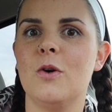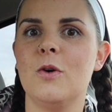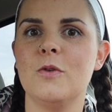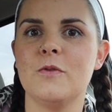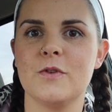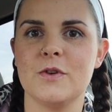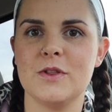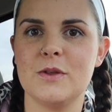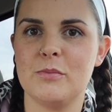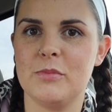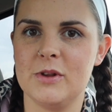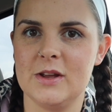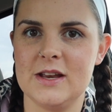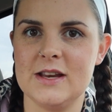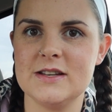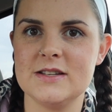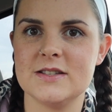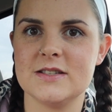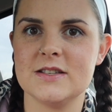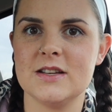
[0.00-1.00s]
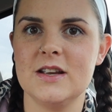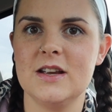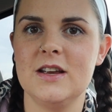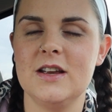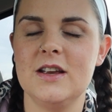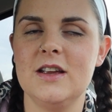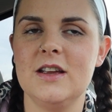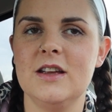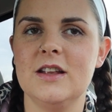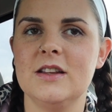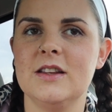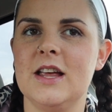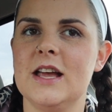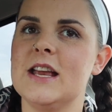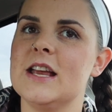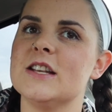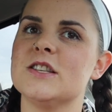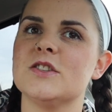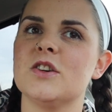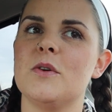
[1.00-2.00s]
over the place.
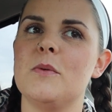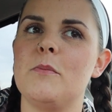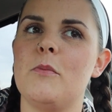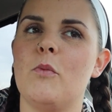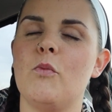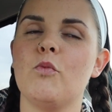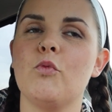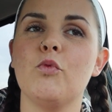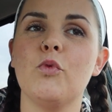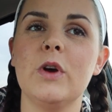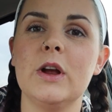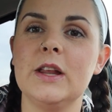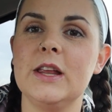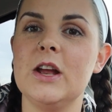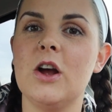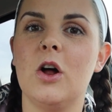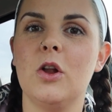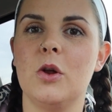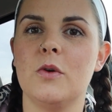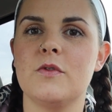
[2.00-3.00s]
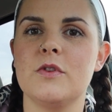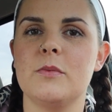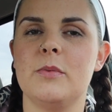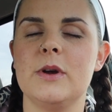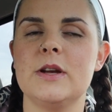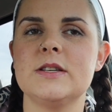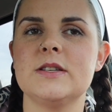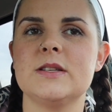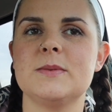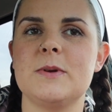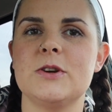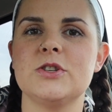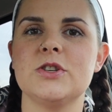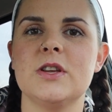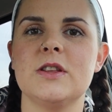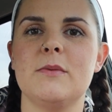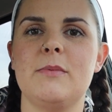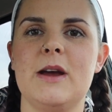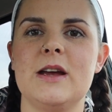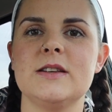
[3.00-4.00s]
Like it's really all over the place,
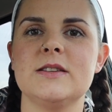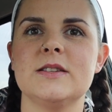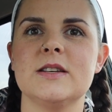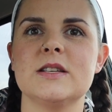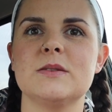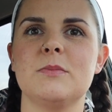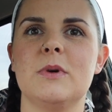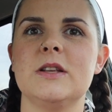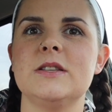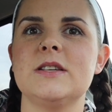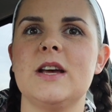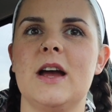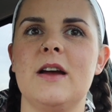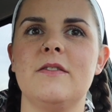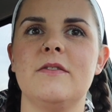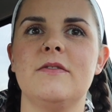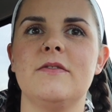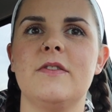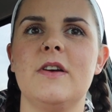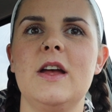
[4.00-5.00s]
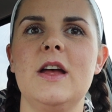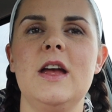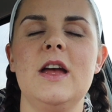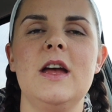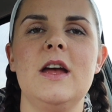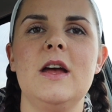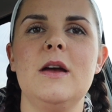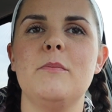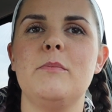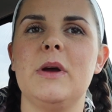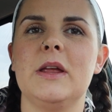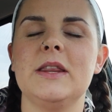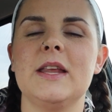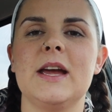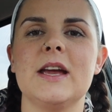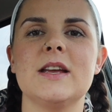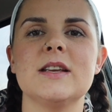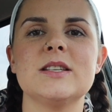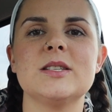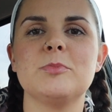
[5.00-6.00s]
especially the past 6 months. I've been
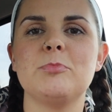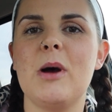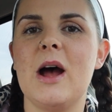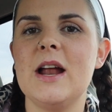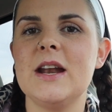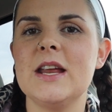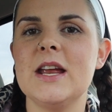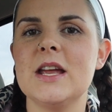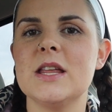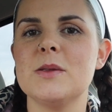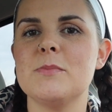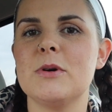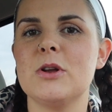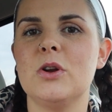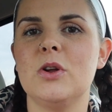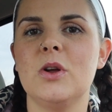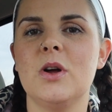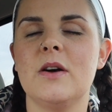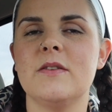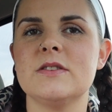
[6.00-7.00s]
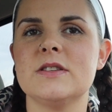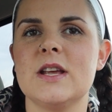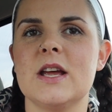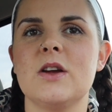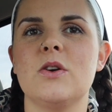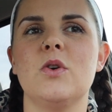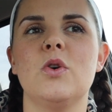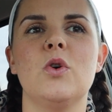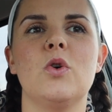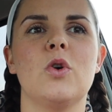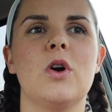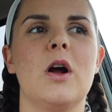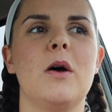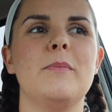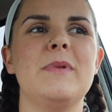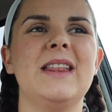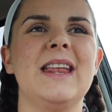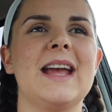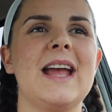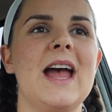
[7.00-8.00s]
like spotting in the middle of a cycle, or I'll
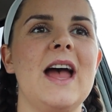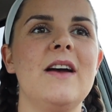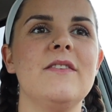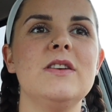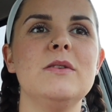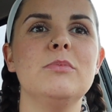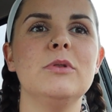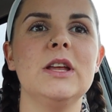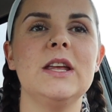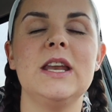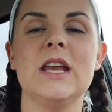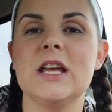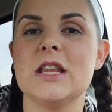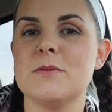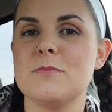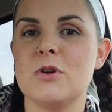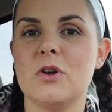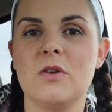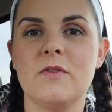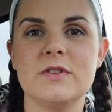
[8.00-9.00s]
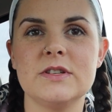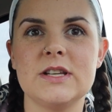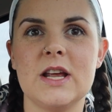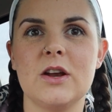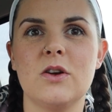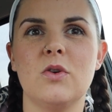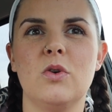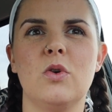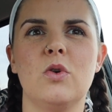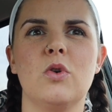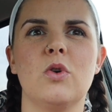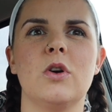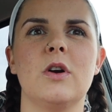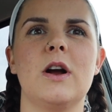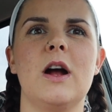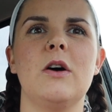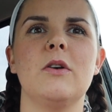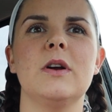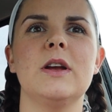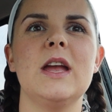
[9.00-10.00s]
be like heavy bleeding in the middle of a cycle, or
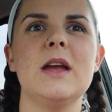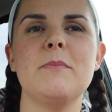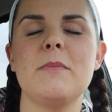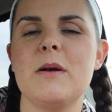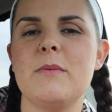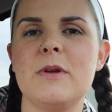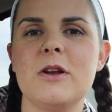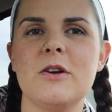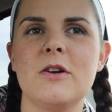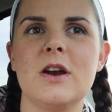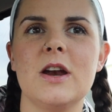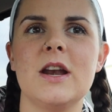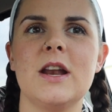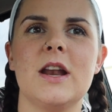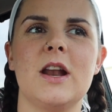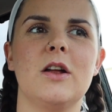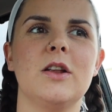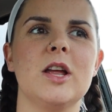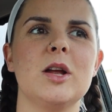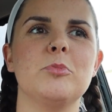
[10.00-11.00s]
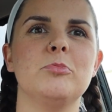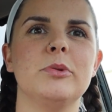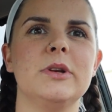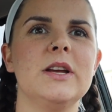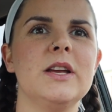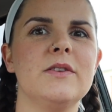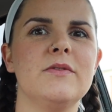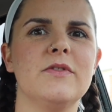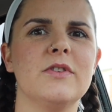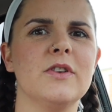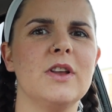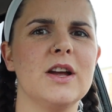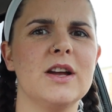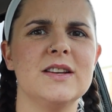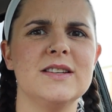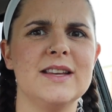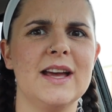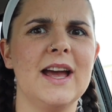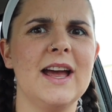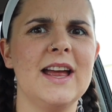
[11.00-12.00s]
I'll get my period and I'll like bleed for like a
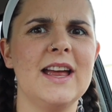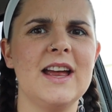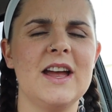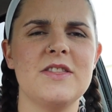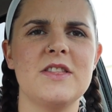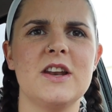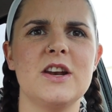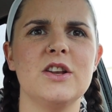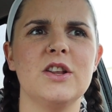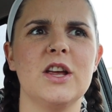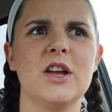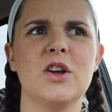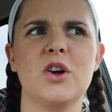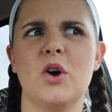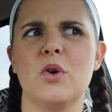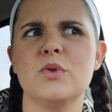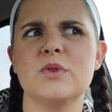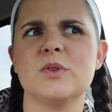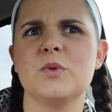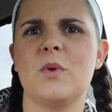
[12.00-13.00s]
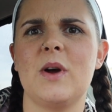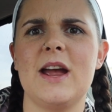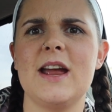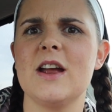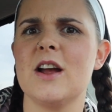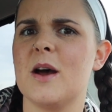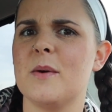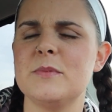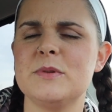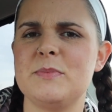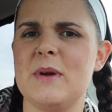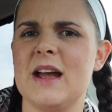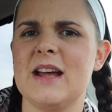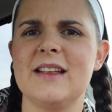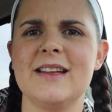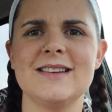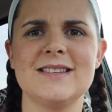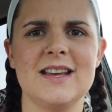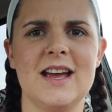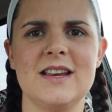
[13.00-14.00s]
day and then it like goes away and comes back
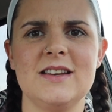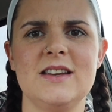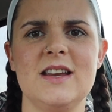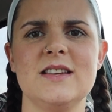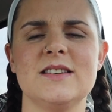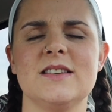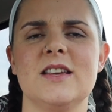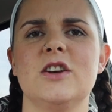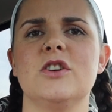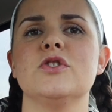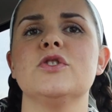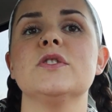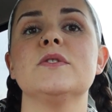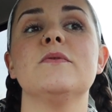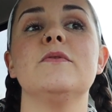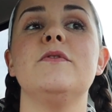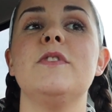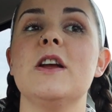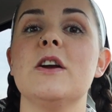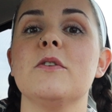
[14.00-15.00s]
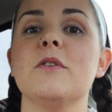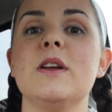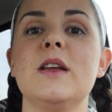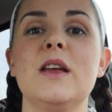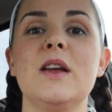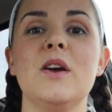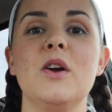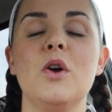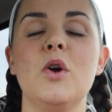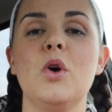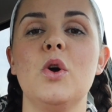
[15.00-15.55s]
like 10 days later. Just very